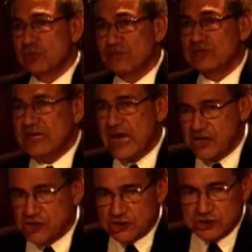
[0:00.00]
of the
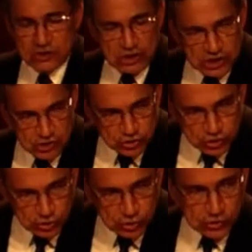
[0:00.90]
nation,
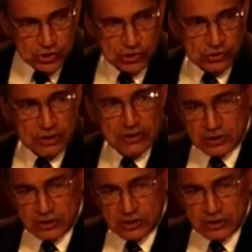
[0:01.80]
institution,